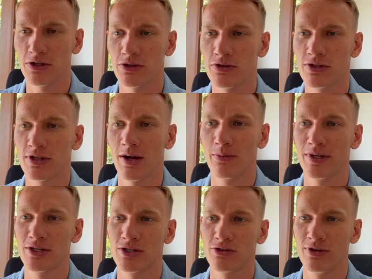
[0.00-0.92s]
you start
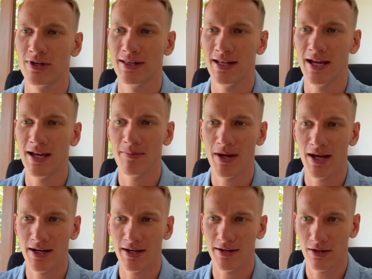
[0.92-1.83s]
with street name
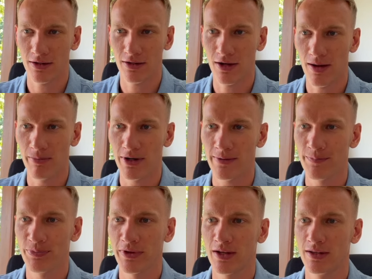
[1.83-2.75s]
and a number,
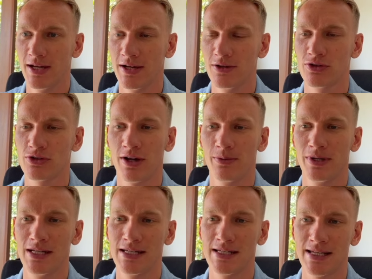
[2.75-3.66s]
then you start
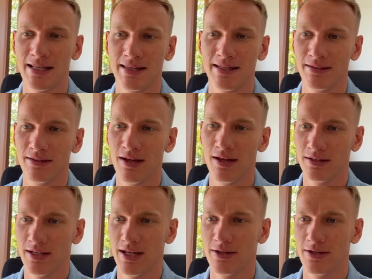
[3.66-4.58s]
with the city,
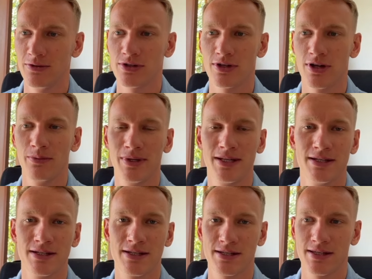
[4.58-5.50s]
then you start with
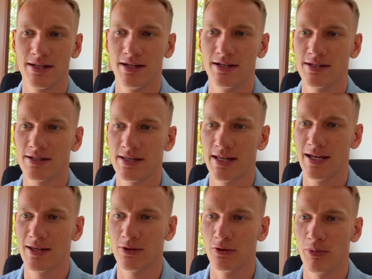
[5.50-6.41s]
the st uh,
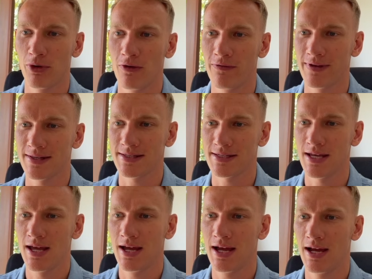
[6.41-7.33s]
state or province,
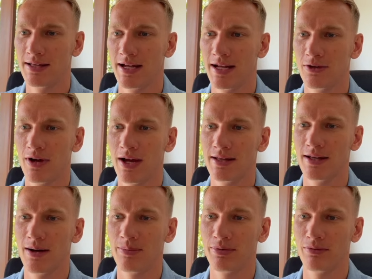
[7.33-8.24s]
and then you end
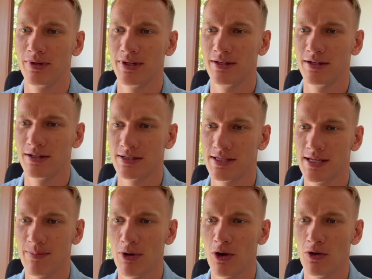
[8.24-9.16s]
up with the
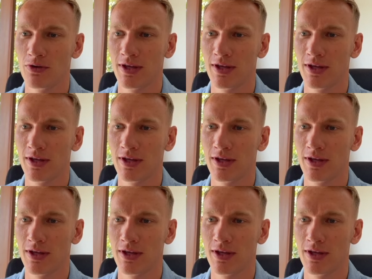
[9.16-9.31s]
zip code.